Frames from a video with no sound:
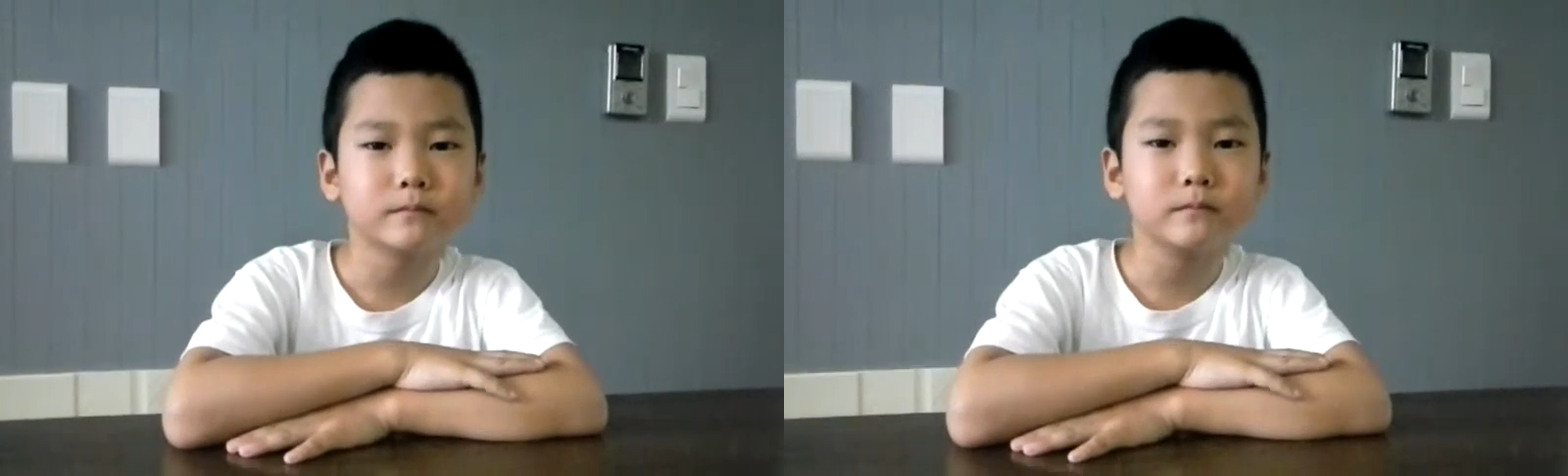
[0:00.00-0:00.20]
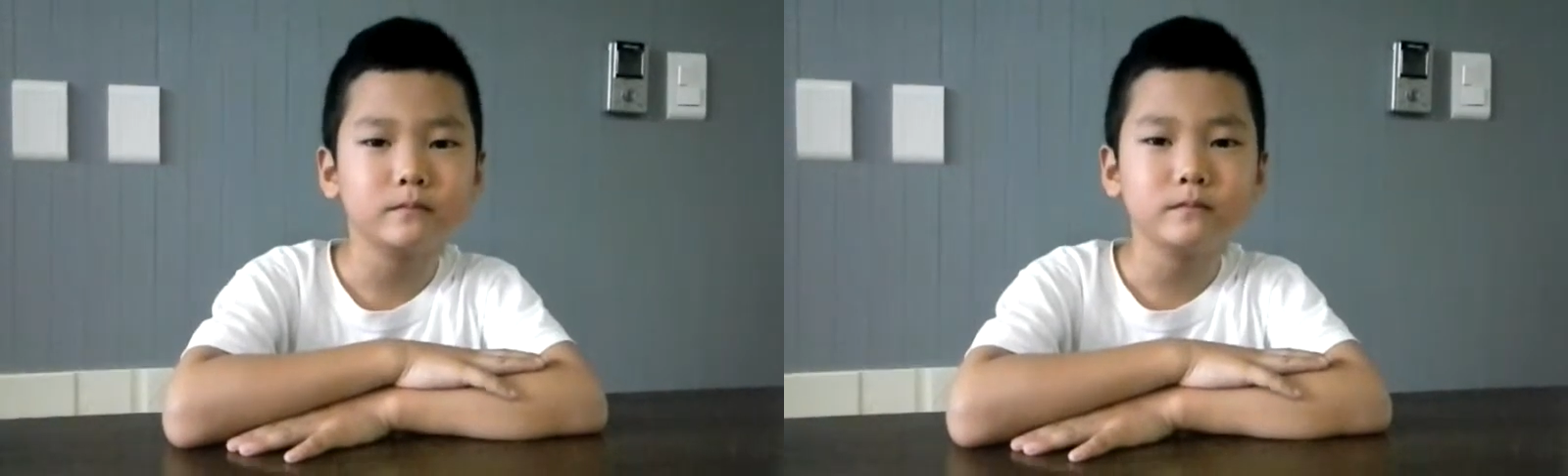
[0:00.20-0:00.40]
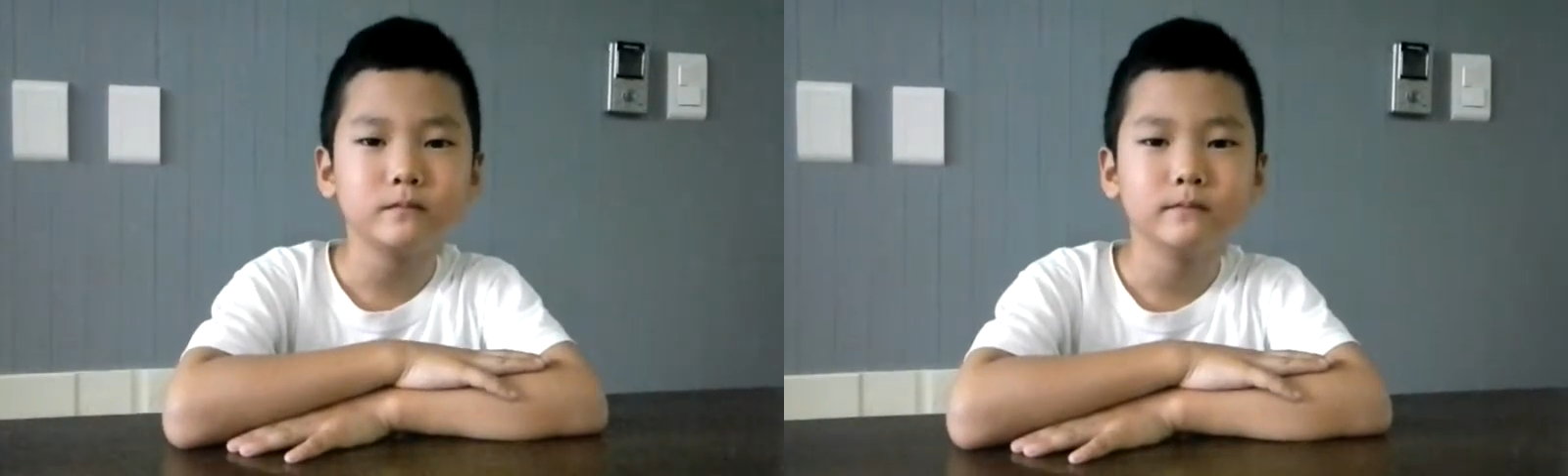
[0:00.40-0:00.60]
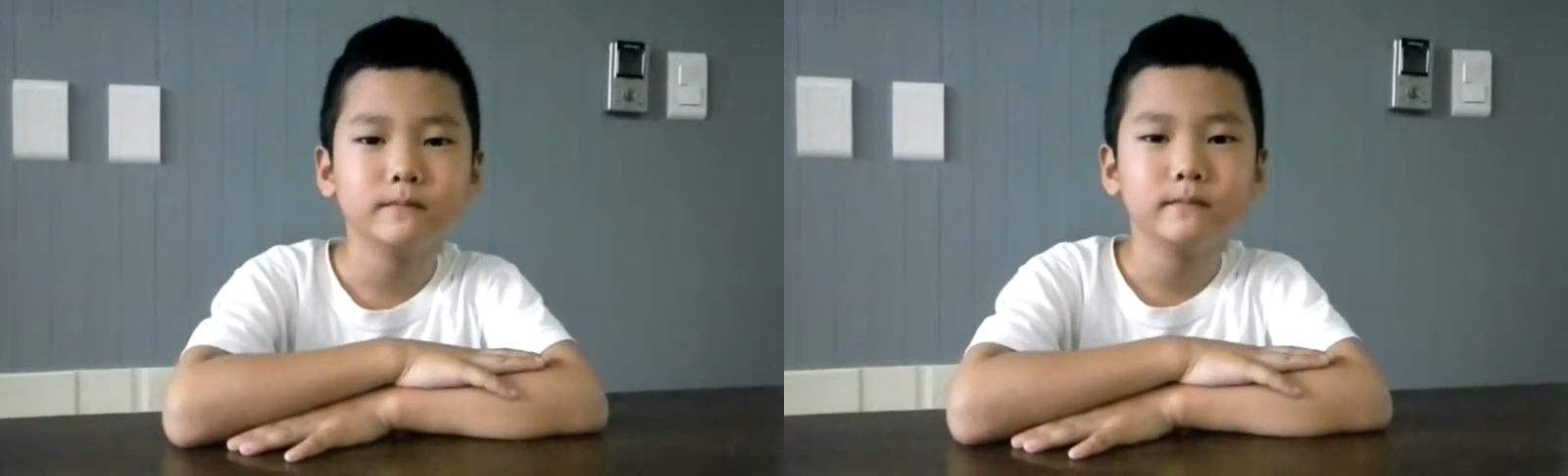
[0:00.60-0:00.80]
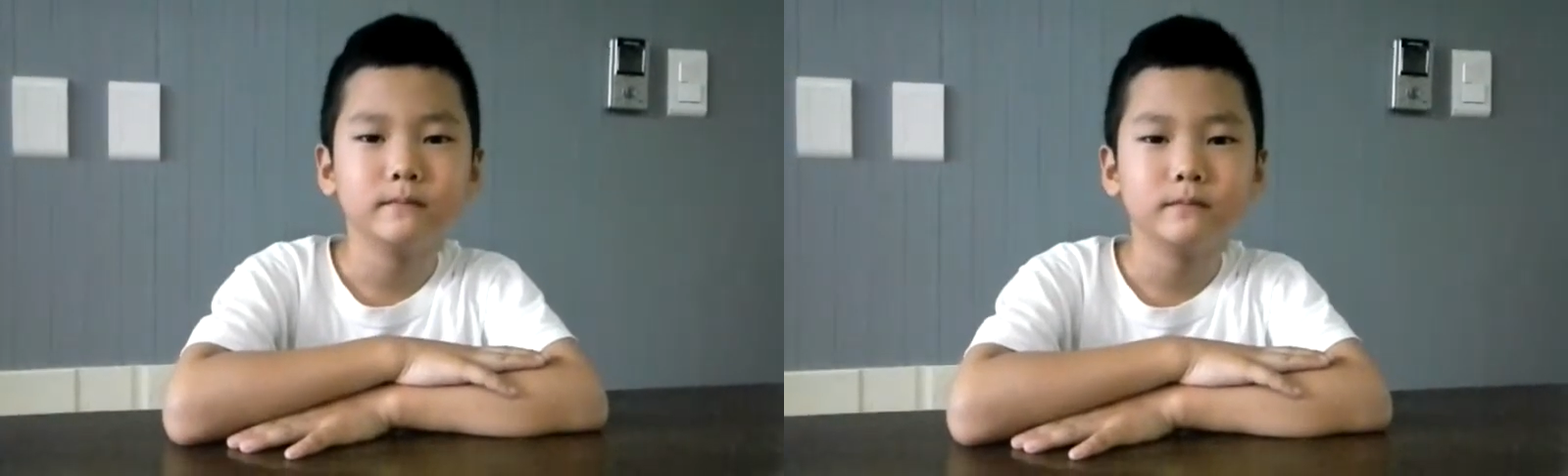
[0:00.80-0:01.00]
is your
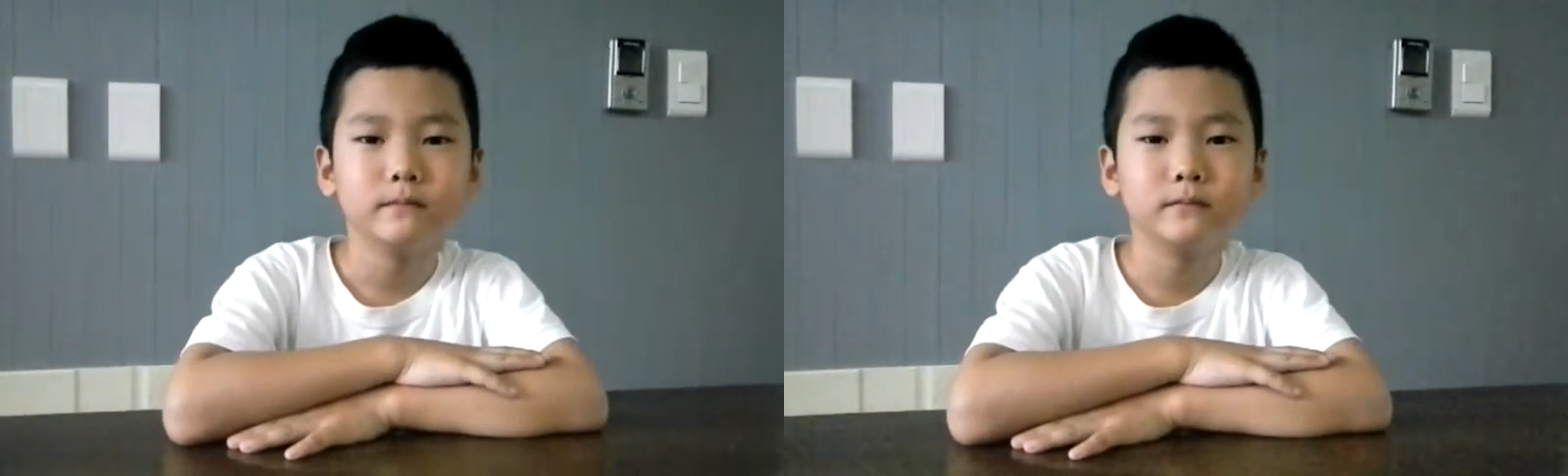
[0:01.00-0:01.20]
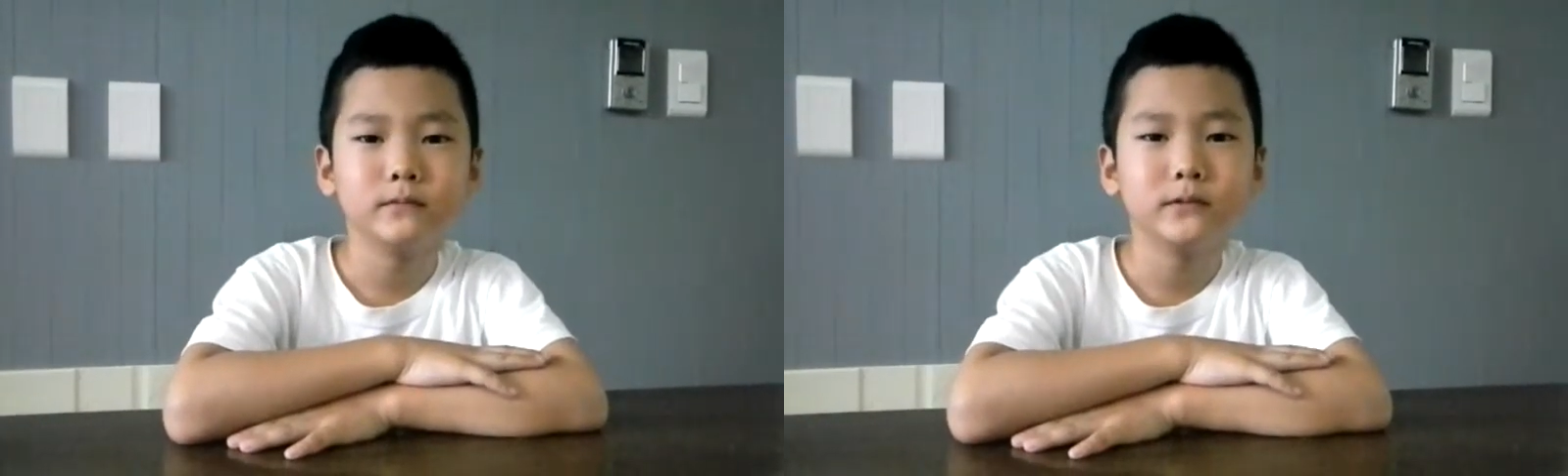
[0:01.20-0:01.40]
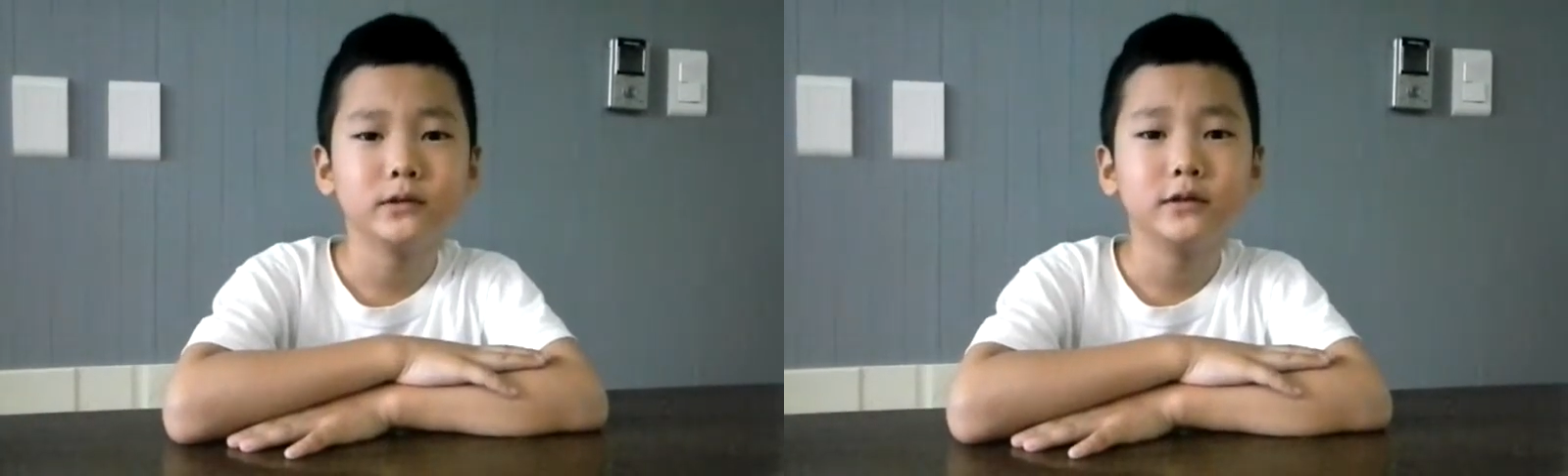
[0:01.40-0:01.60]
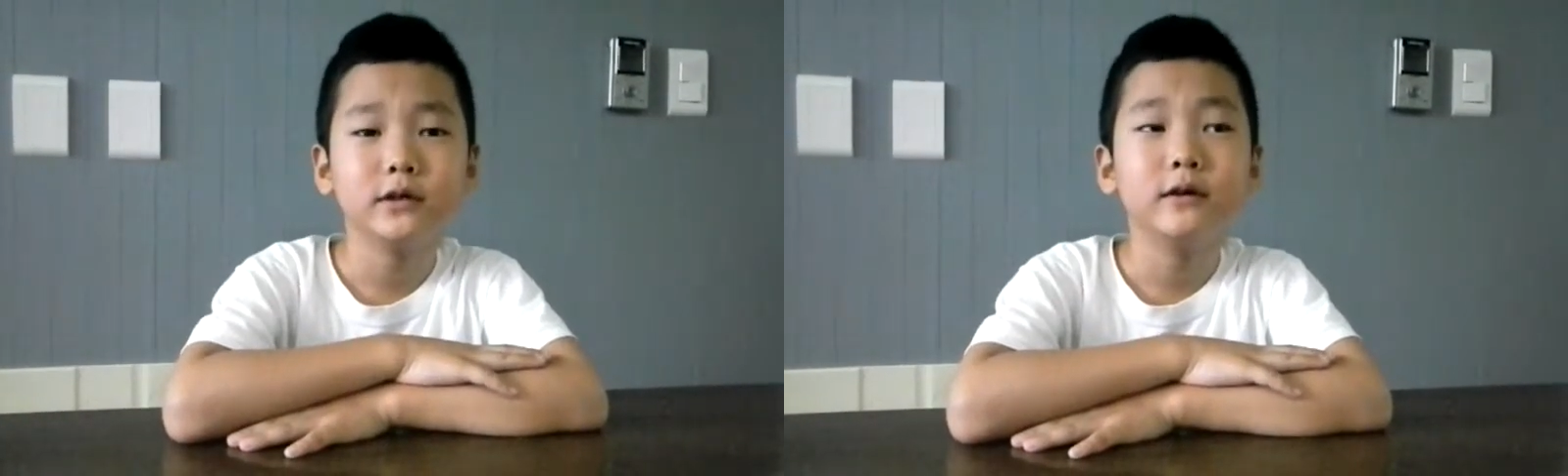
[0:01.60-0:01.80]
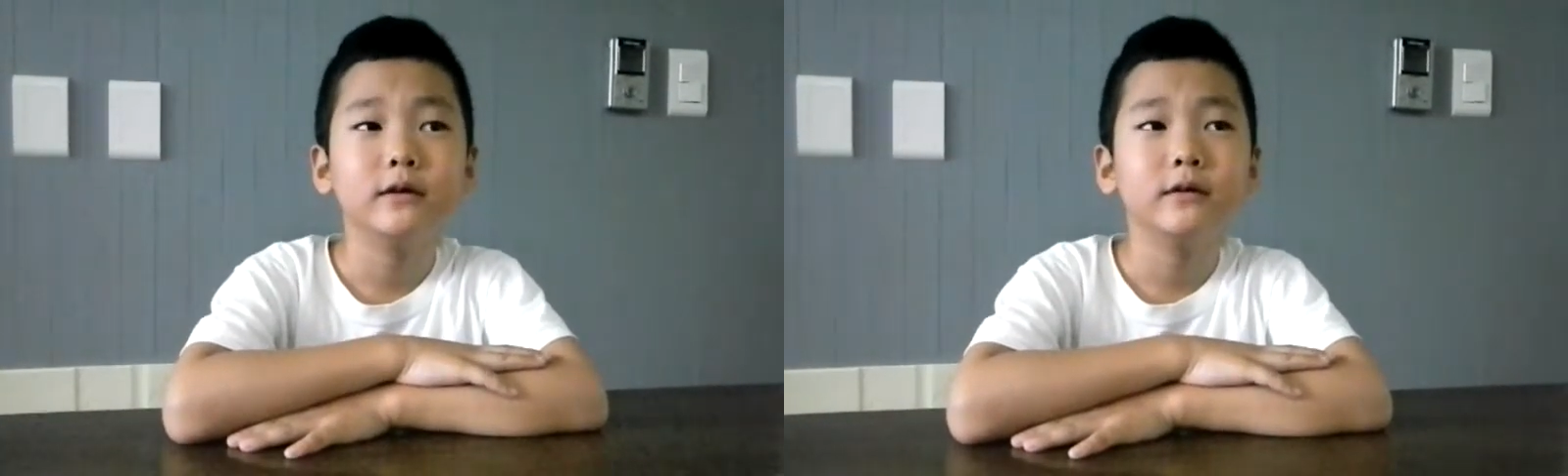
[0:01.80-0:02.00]
favorite subject
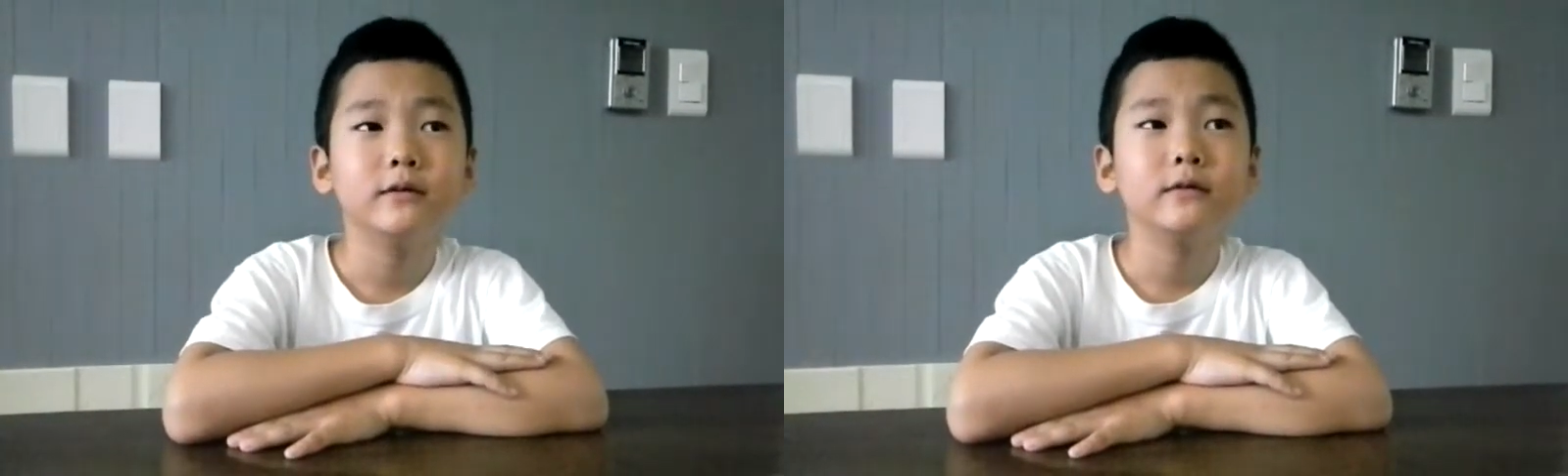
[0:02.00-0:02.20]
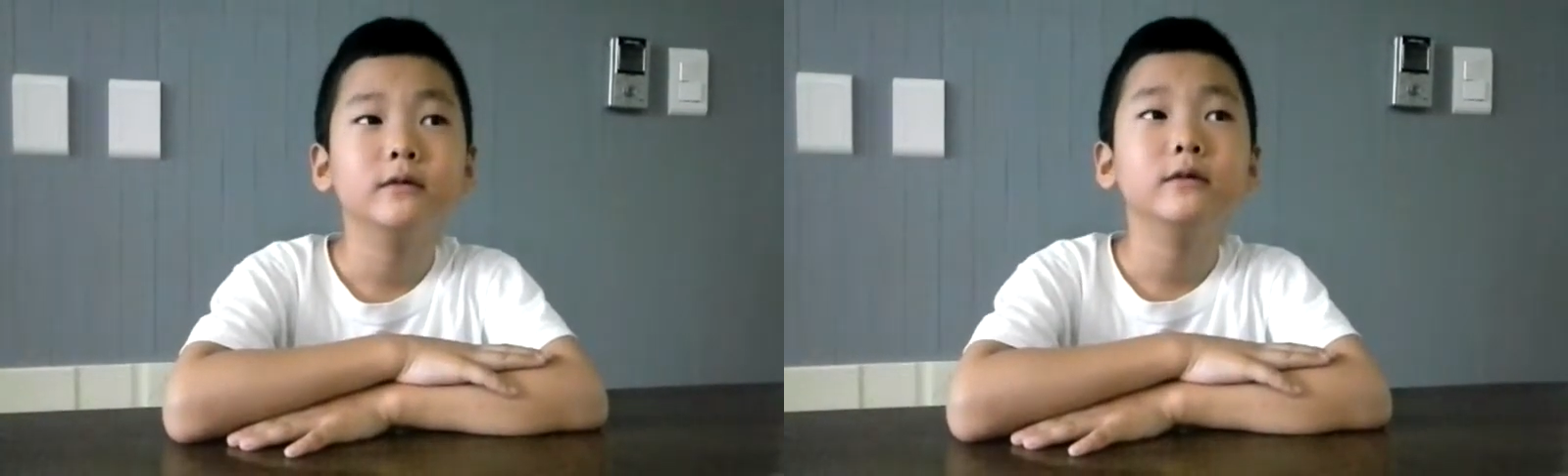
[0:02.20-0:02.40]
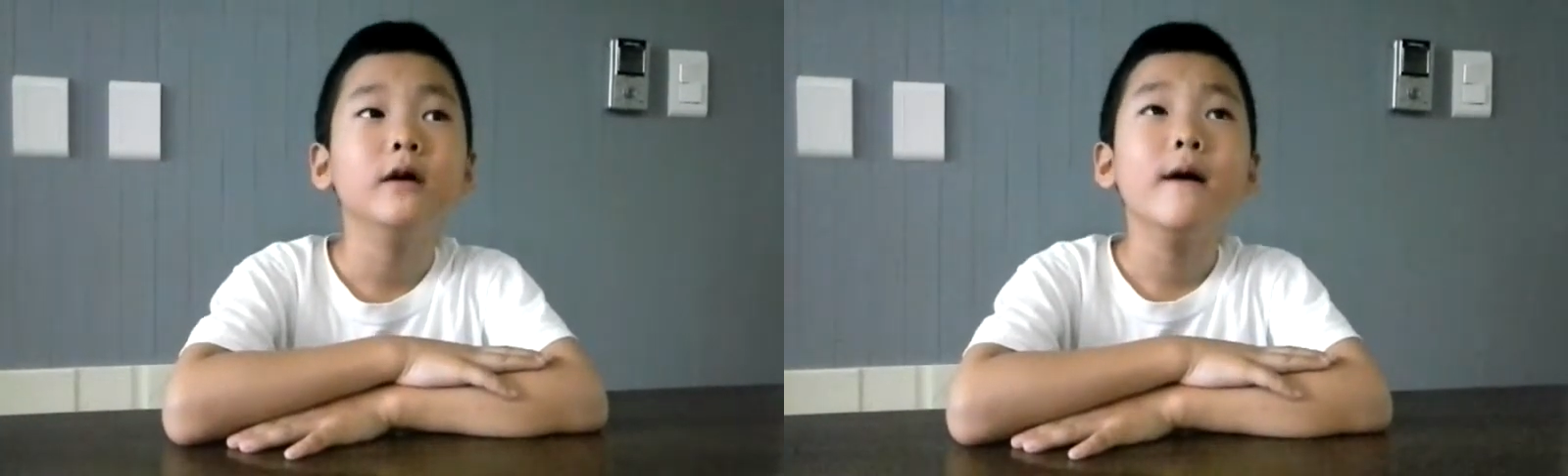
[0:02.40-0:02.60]
in school?